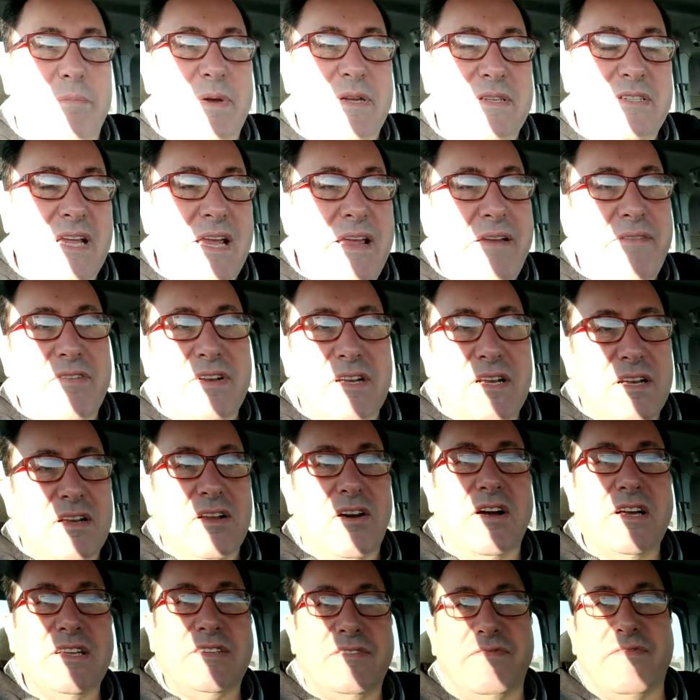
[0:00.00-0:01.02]
Even a
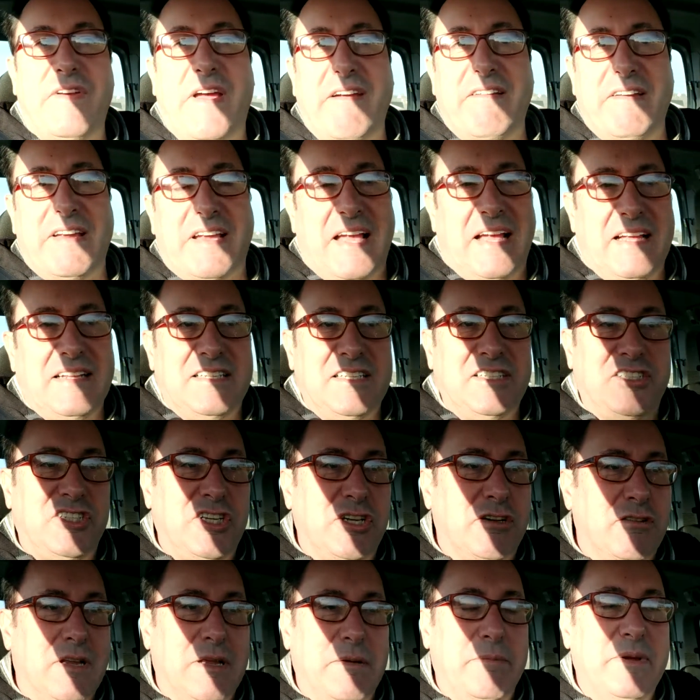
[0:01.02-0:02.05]
nice variegated
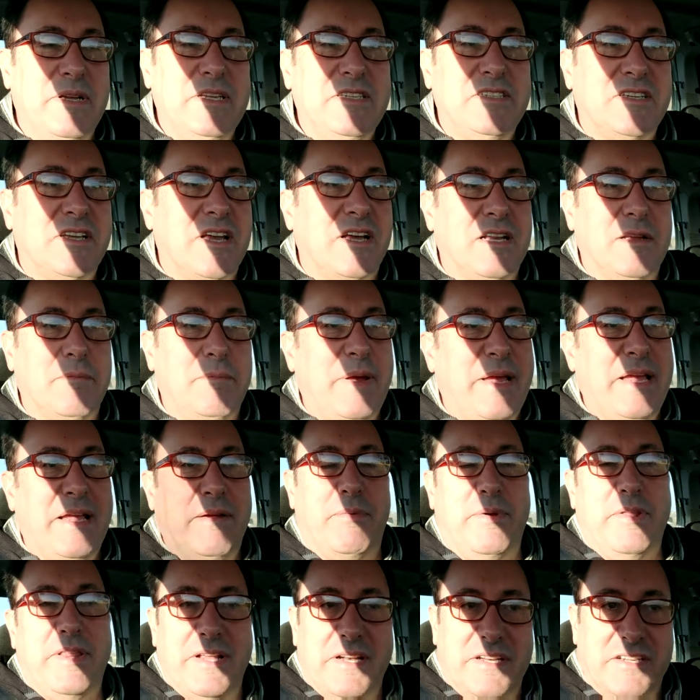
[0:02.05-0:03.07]
tulip is going to be
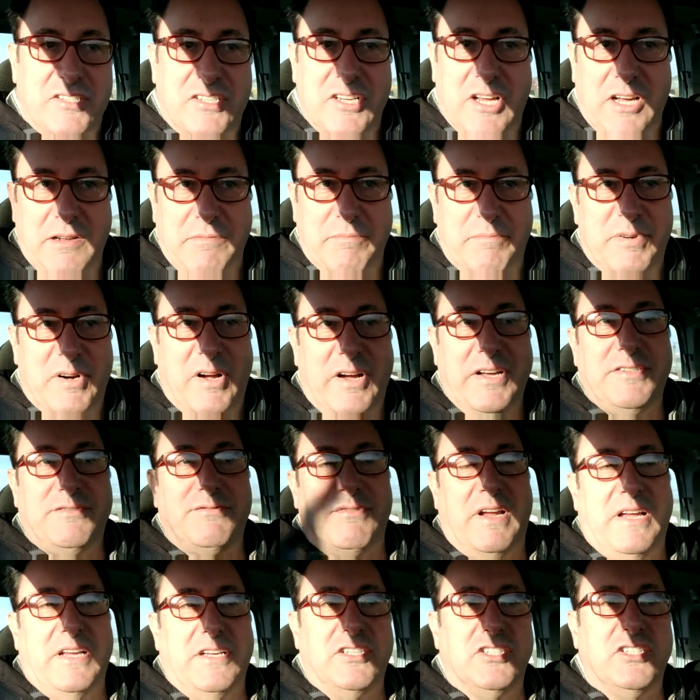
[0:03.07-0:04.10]
within a certain price
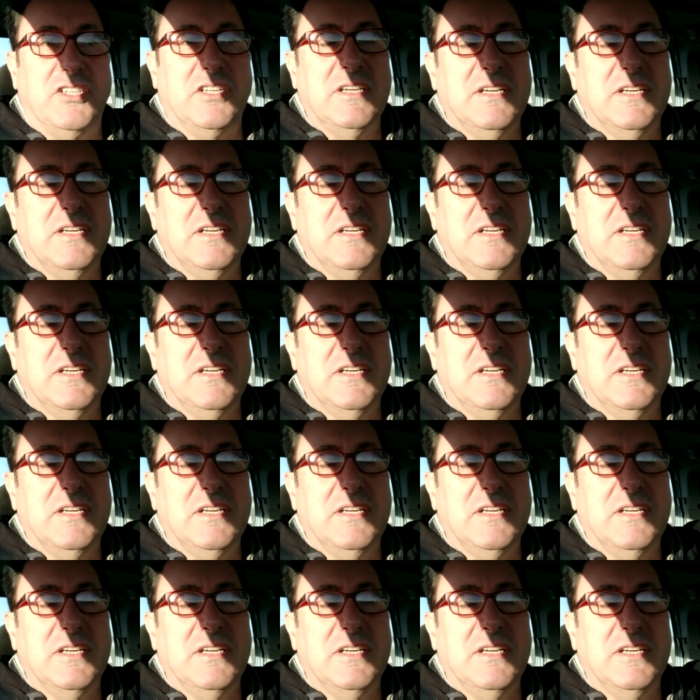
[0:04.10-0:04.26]
range.